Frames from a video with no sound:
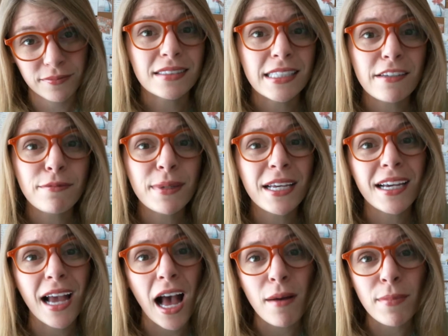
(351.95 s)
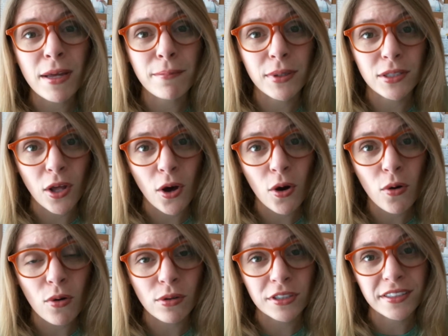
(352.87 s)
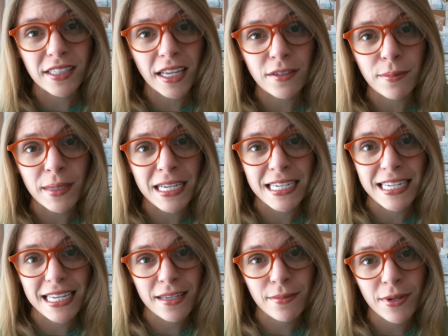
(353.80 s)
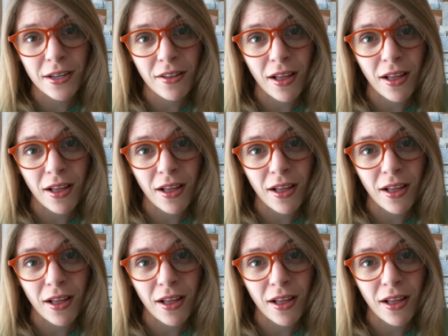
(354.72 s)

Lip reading: Leave me a comment below or send me an email.